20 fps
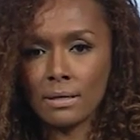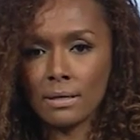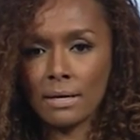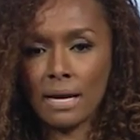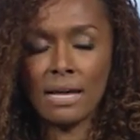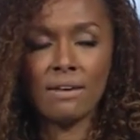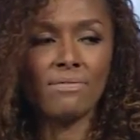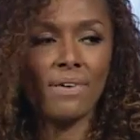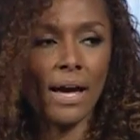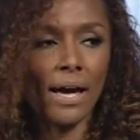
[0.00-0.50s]

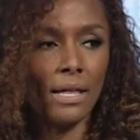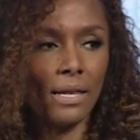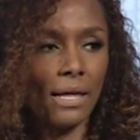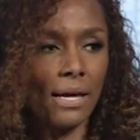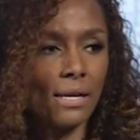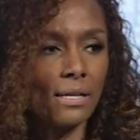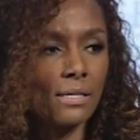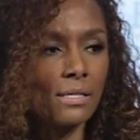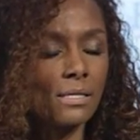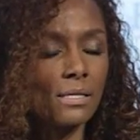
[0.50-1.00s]
and
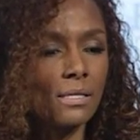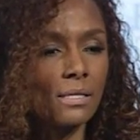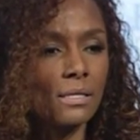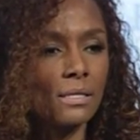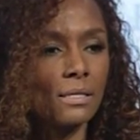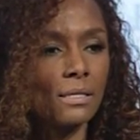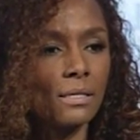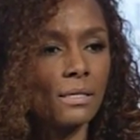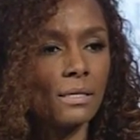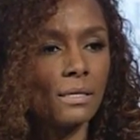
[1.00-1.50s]
violence.
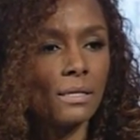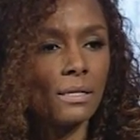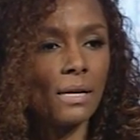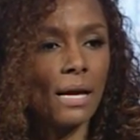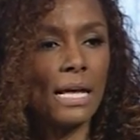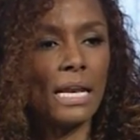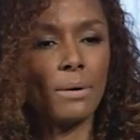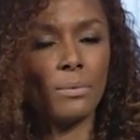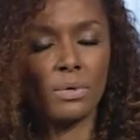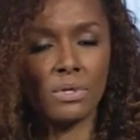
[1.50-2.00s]

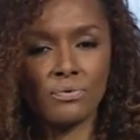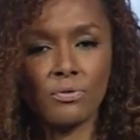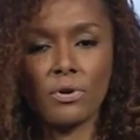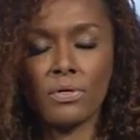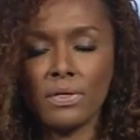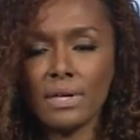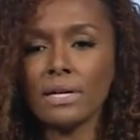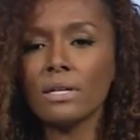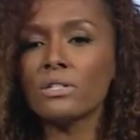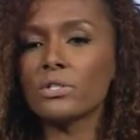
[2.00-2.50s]
And it was for
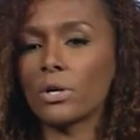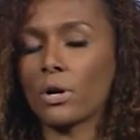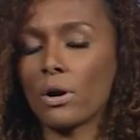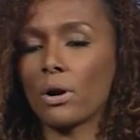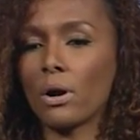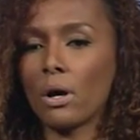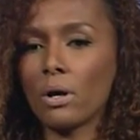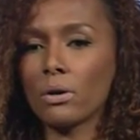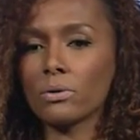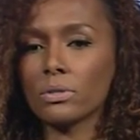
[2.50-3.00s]
these
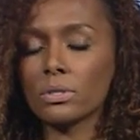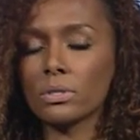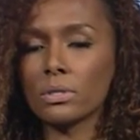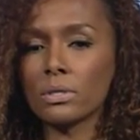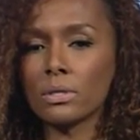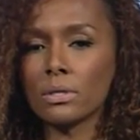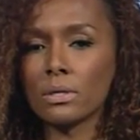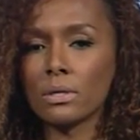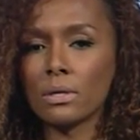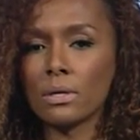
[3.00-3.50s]
girls
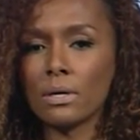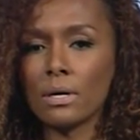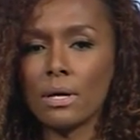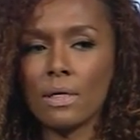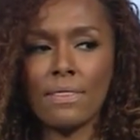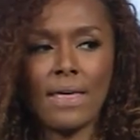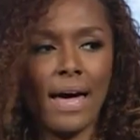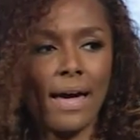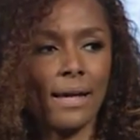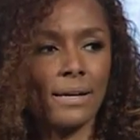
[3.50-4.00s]

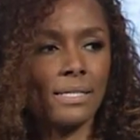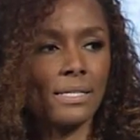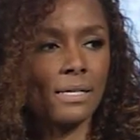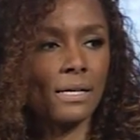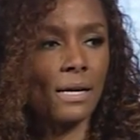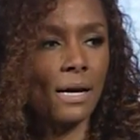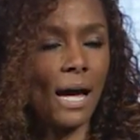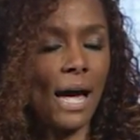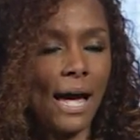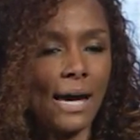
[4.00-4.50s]
that
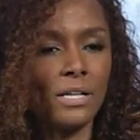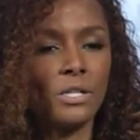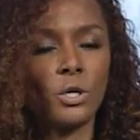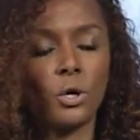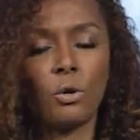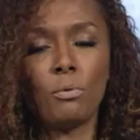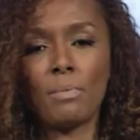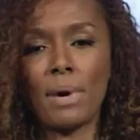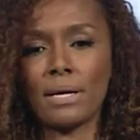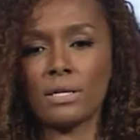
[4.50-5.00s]
I
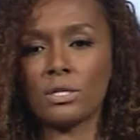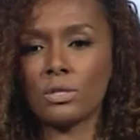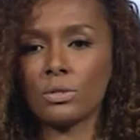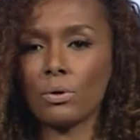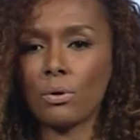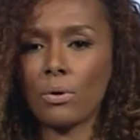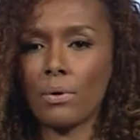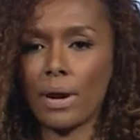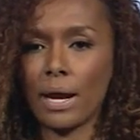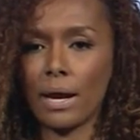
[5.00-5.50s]
told my
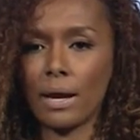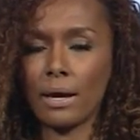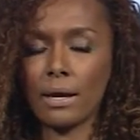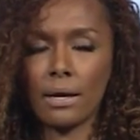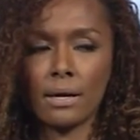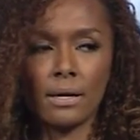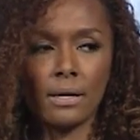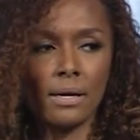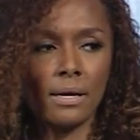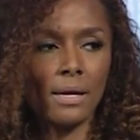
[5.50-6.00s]
story.
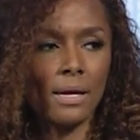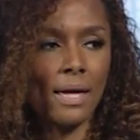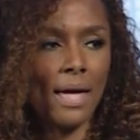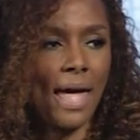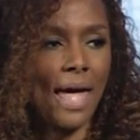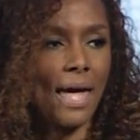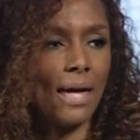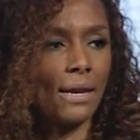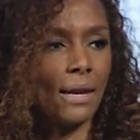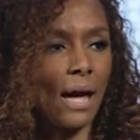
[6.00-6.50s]

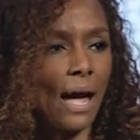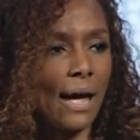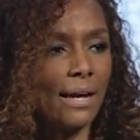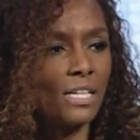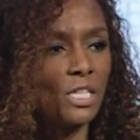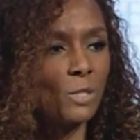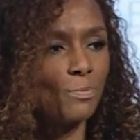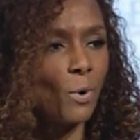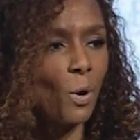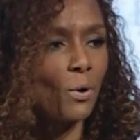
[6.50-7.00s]
And I
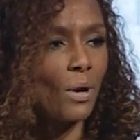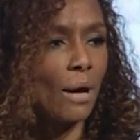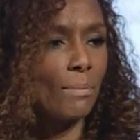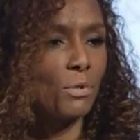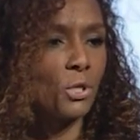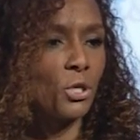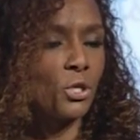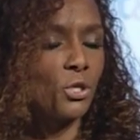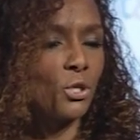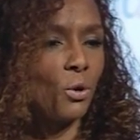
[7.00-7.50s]
spoke up
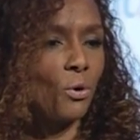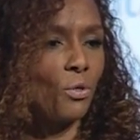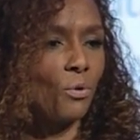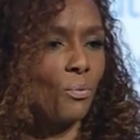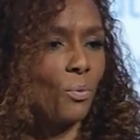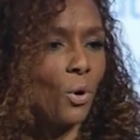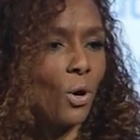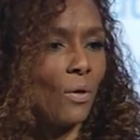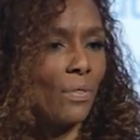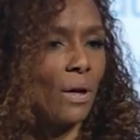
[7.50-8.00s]
to show the
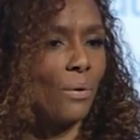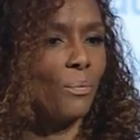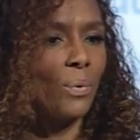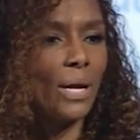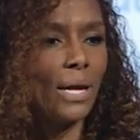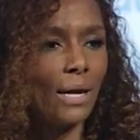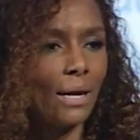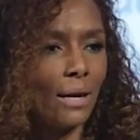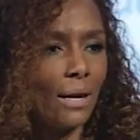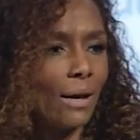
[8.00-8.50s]
world that
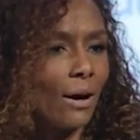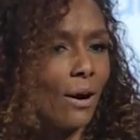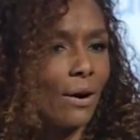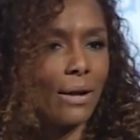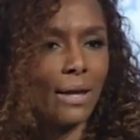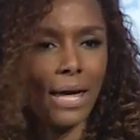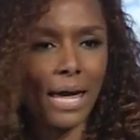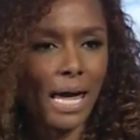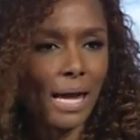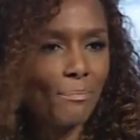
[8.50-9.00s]
we are
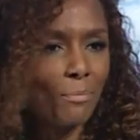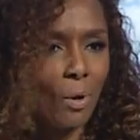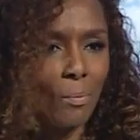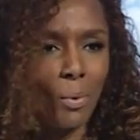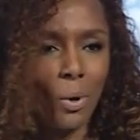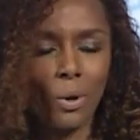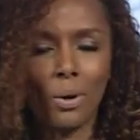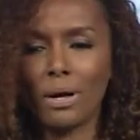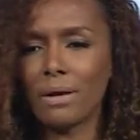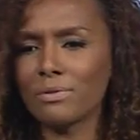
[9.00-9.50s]

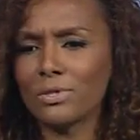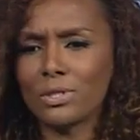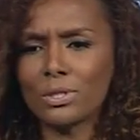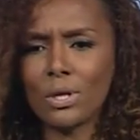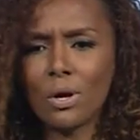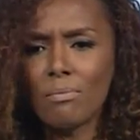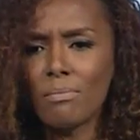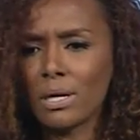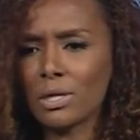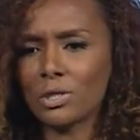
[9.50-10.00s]
capable of
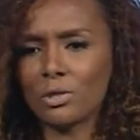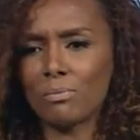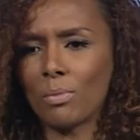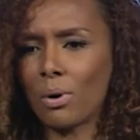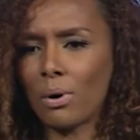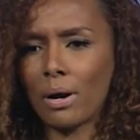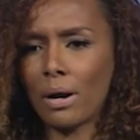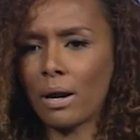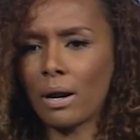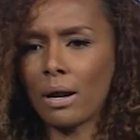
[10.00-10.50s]
so much
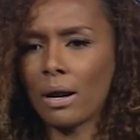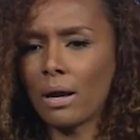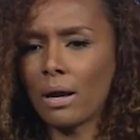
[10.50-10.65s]
more.